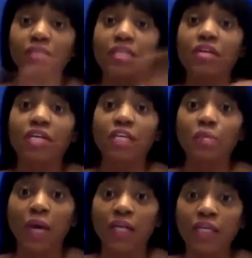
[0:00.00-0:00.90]
Tell
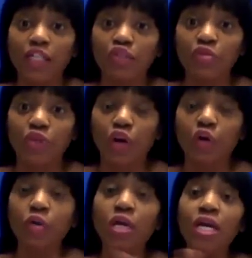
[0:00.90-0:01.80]
anybody that you
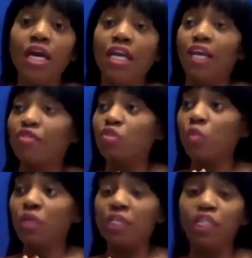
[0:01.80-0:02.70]
know and
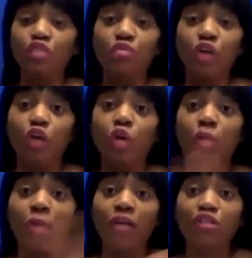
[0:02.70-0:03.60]
everyone that you know
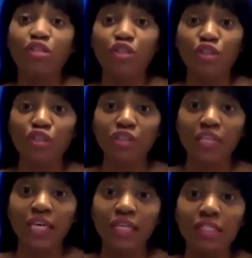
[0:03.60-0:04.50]
about your girl
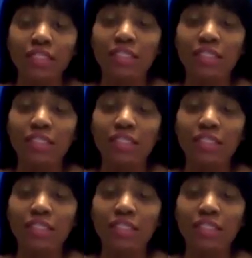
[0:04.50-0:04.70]
Landis.